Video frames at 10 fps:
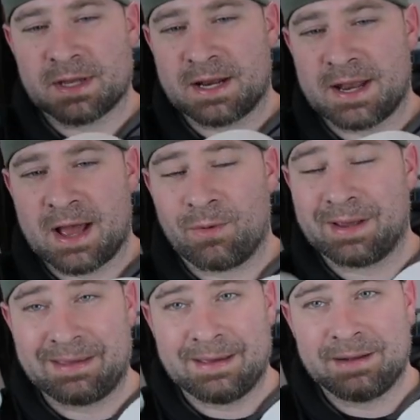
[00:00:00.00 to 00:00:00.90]
side
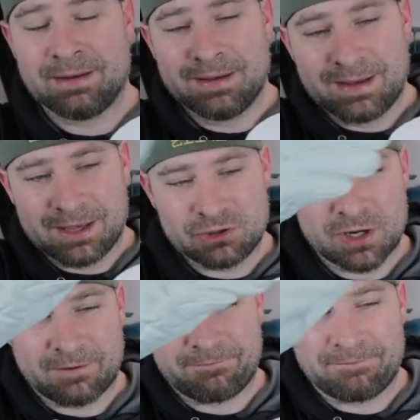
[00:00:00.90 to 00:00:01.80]
now again and
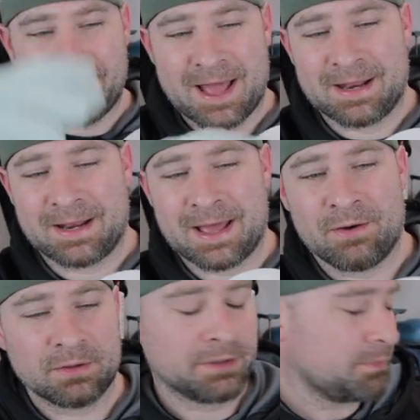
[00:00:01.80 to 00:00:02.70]
try to flatten it
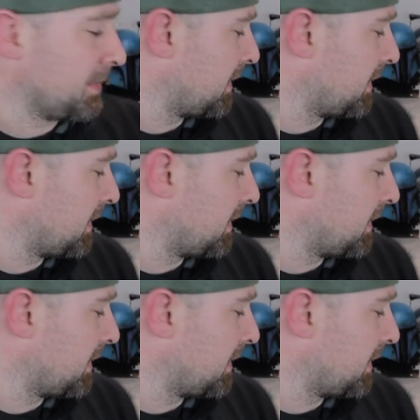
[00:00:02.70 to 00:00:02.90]
out a little